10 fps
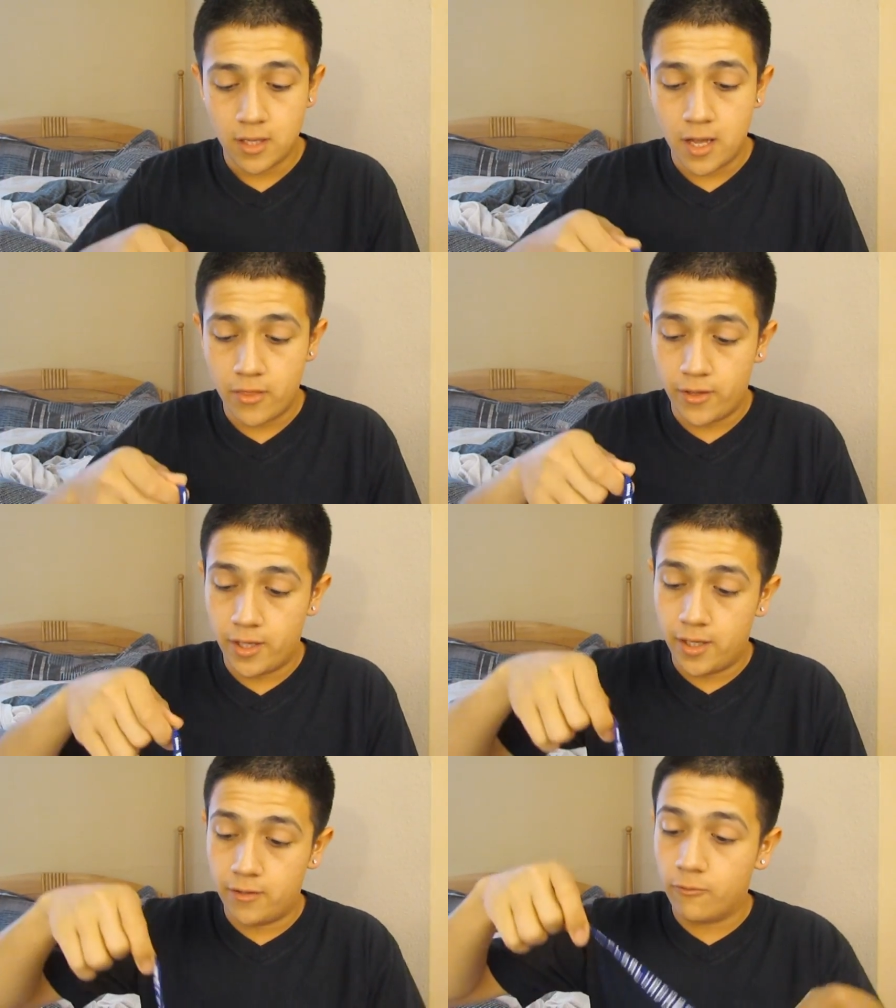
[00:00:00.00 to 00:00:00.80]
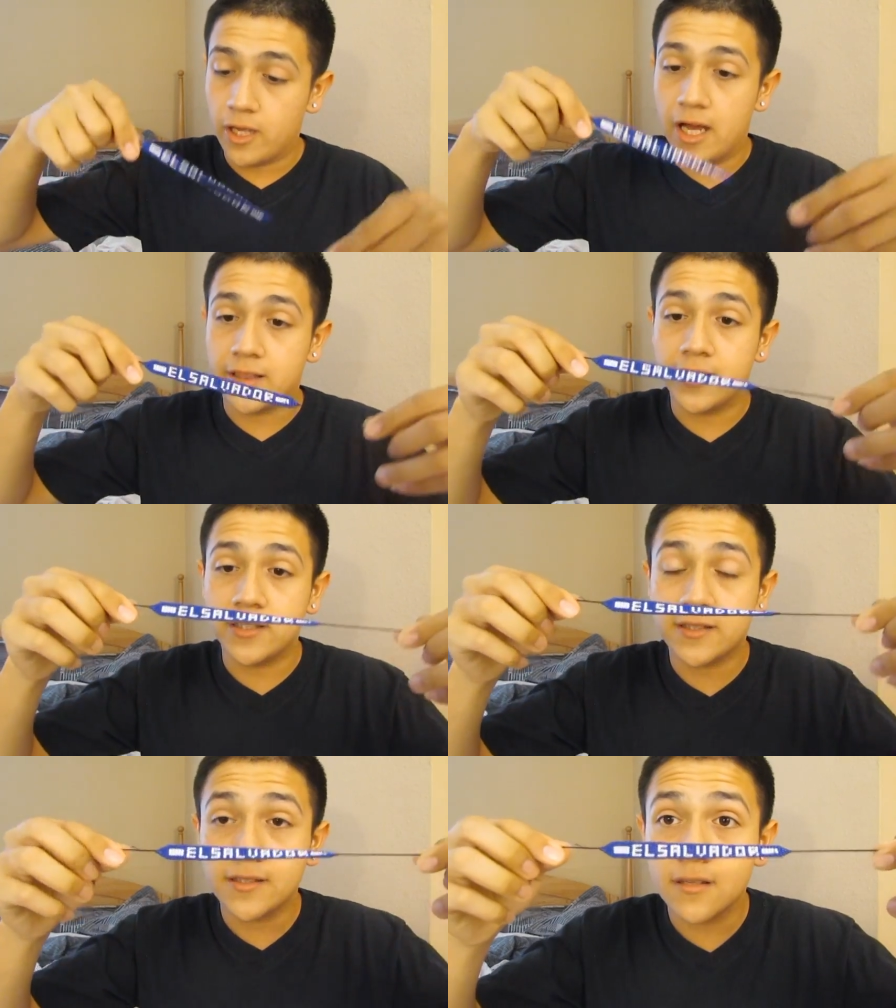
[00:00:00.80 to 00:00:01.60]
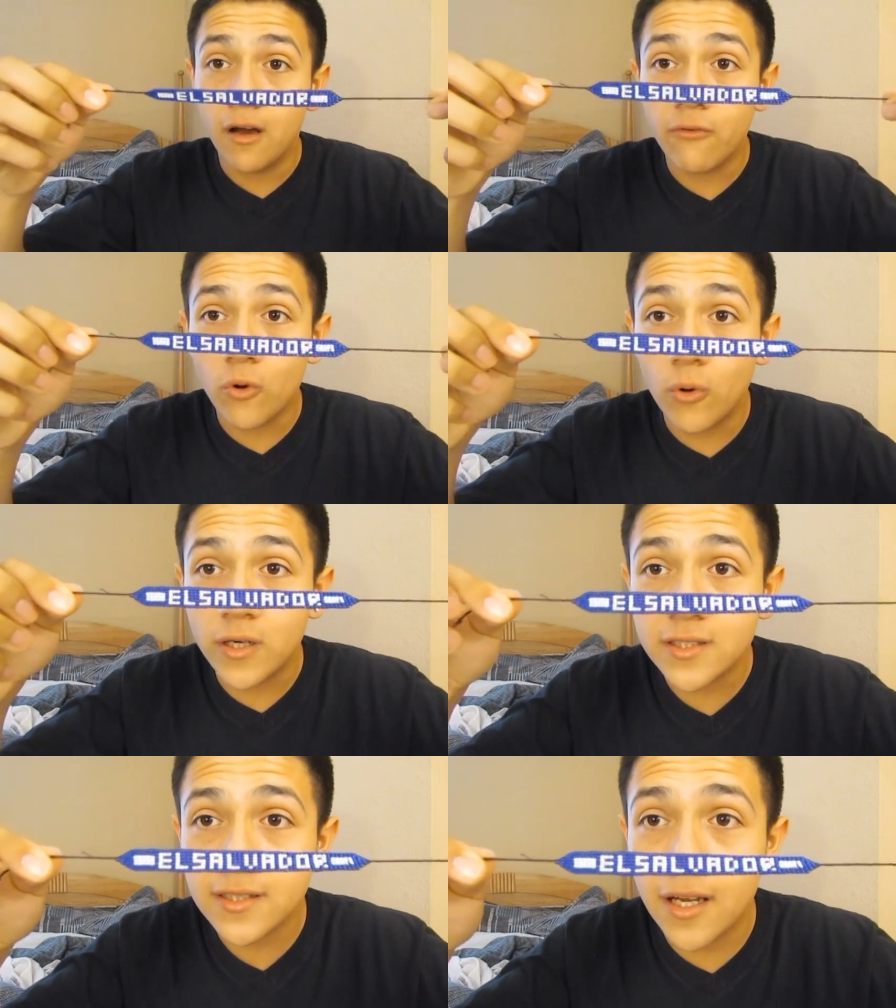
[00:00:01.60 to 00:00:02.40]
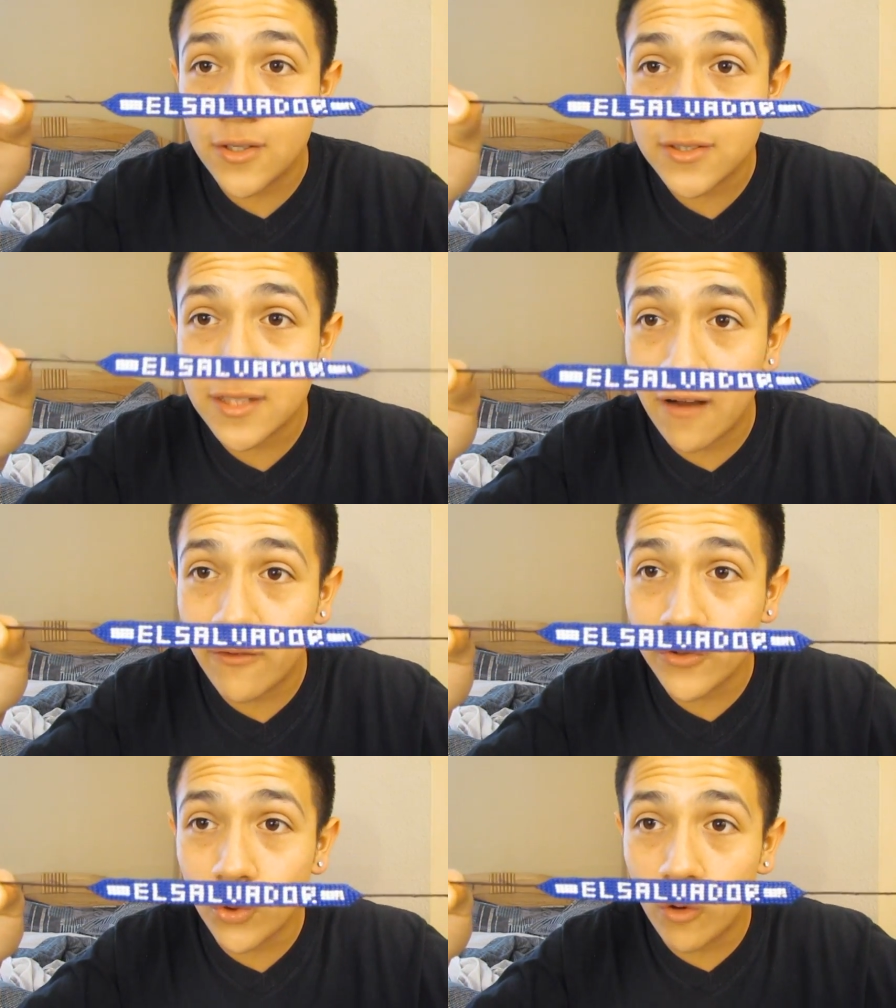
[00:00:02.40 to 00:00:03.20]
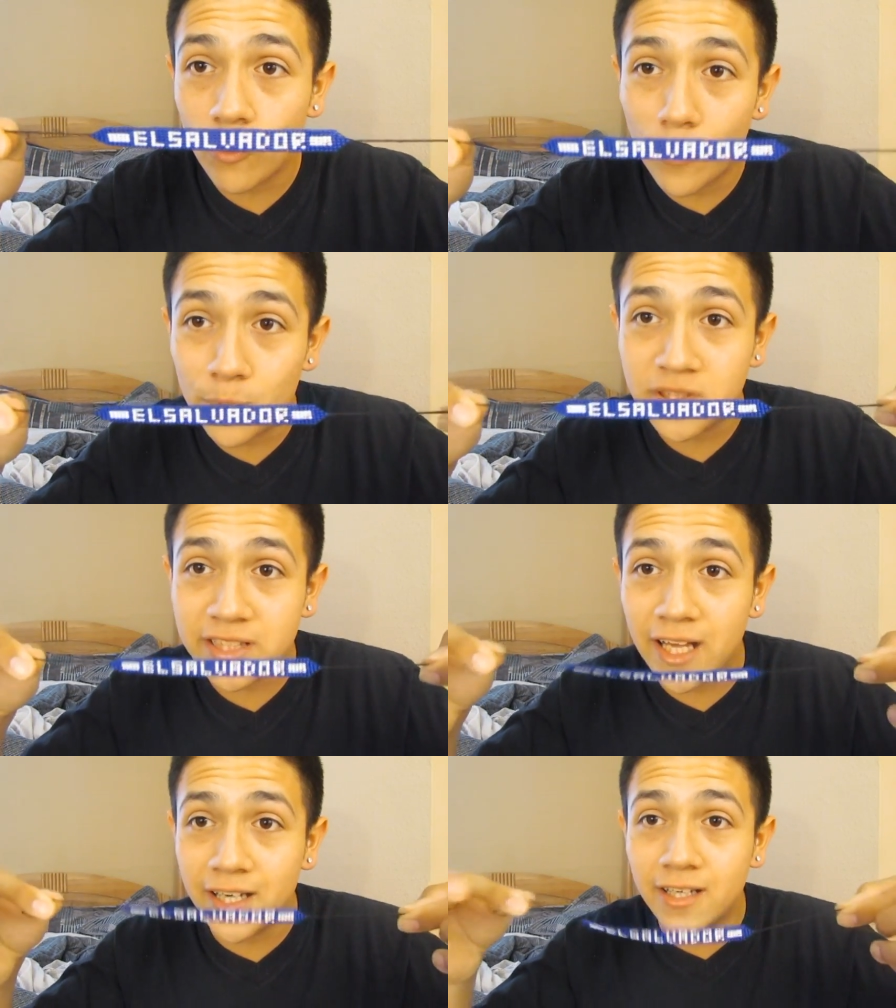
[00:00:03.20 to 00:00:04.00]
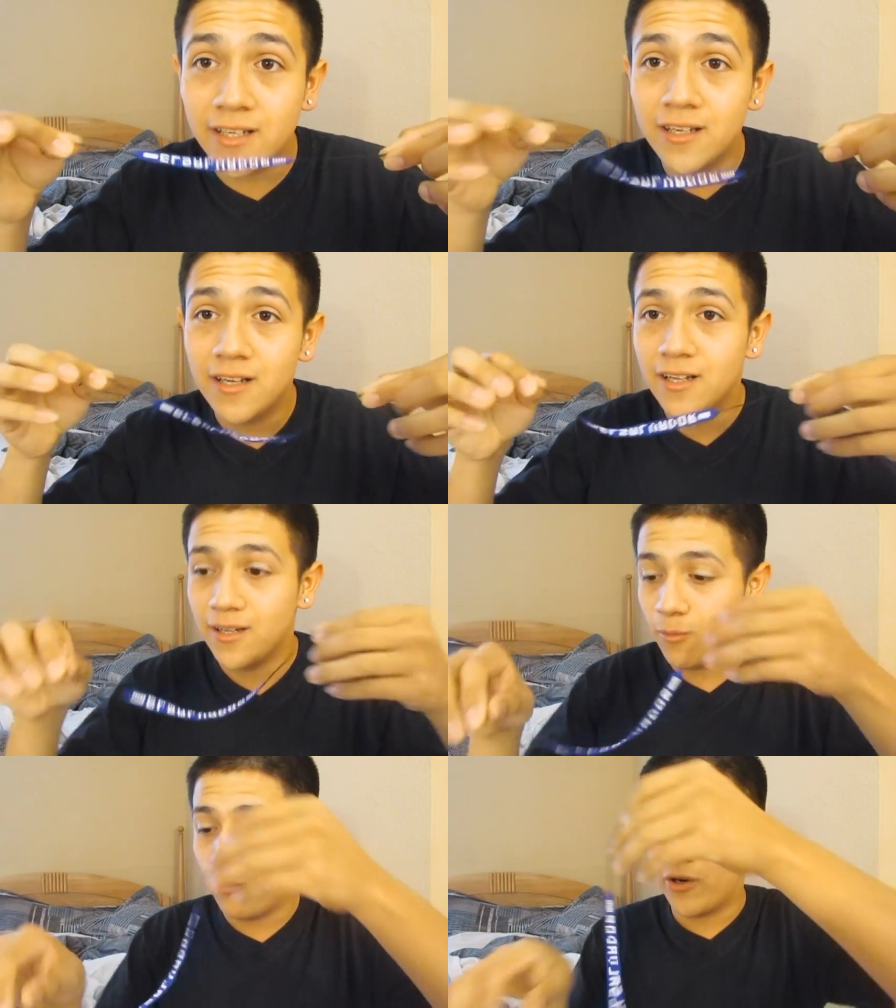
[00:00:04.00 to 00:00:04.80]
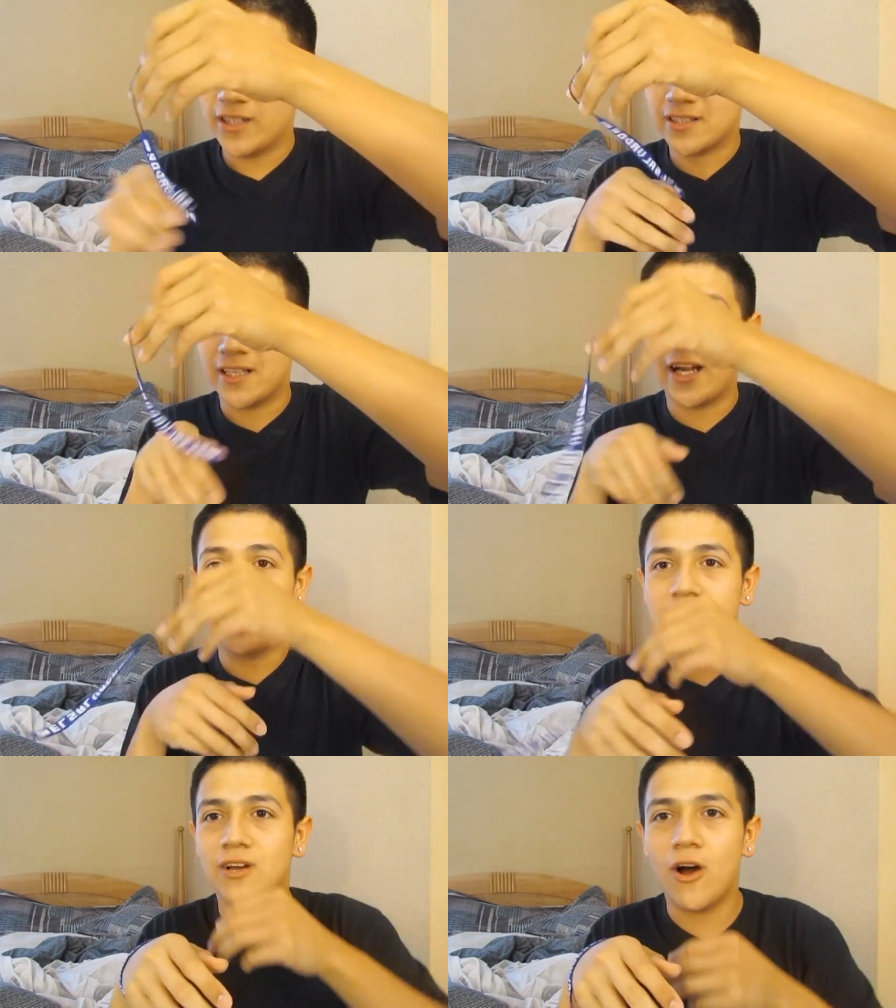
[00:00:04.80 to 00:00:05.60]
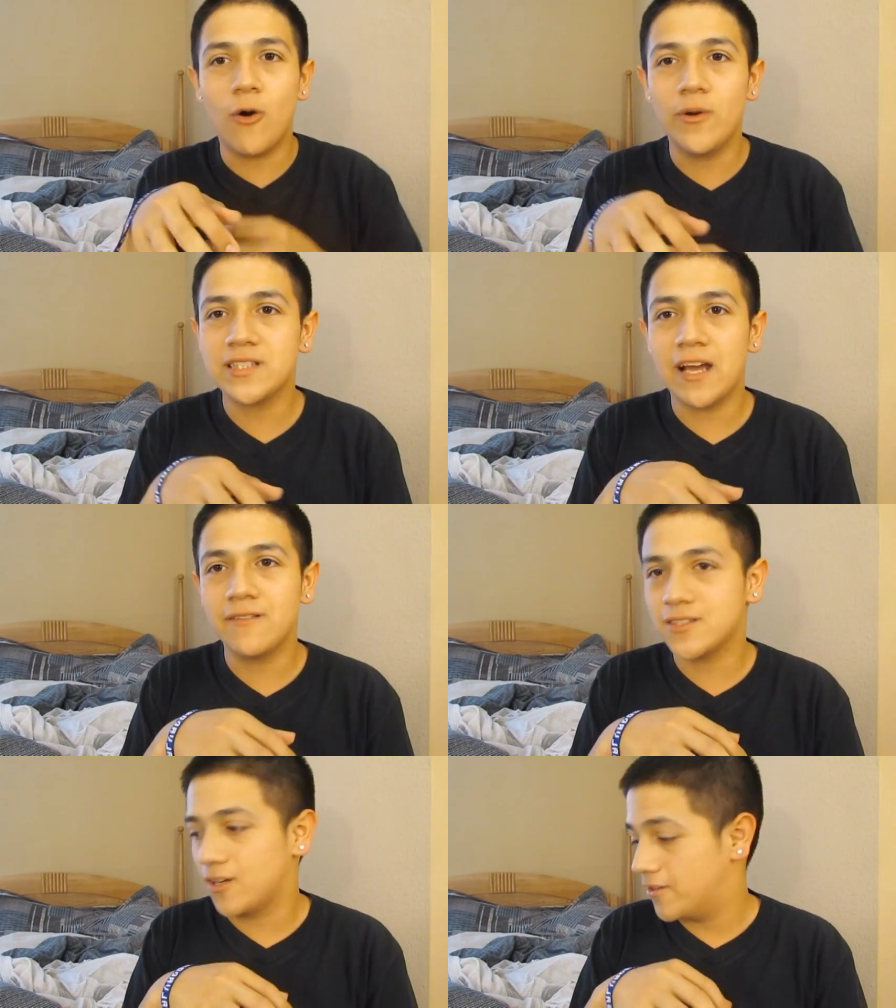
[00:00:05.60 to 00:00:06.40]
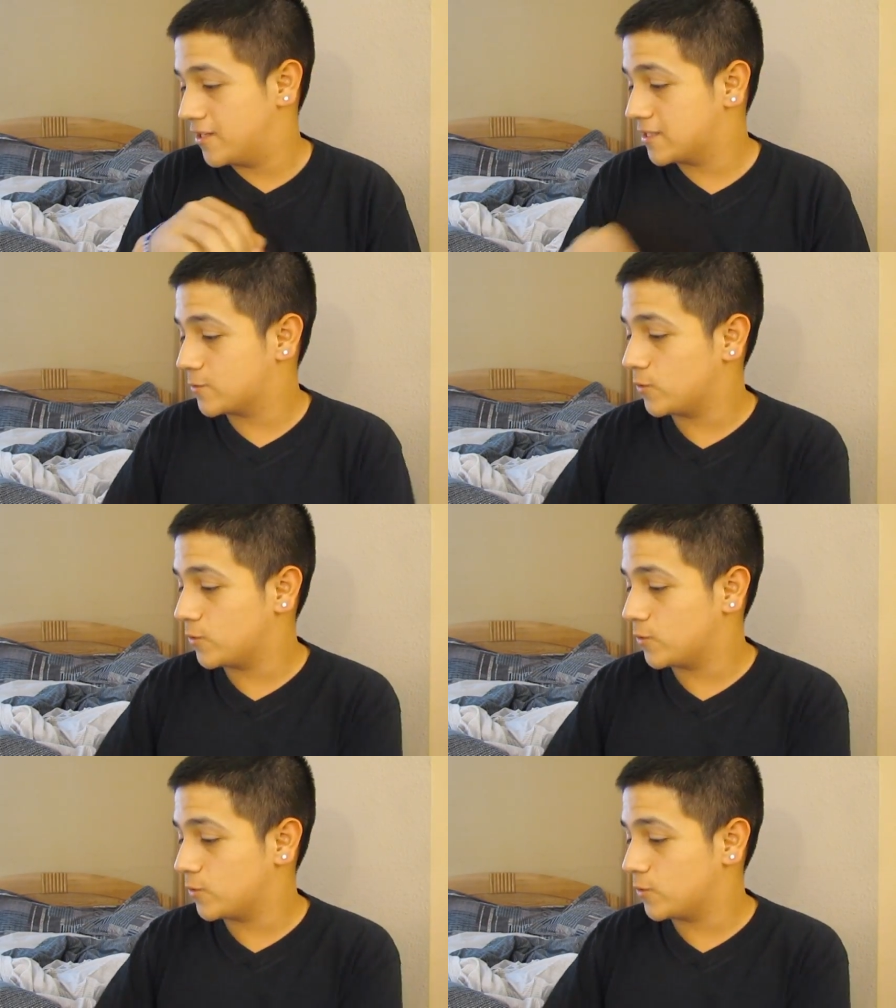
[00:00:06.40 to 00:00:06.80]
And then we got this, of course, El Salvador representing bracelet. I used to always have this on this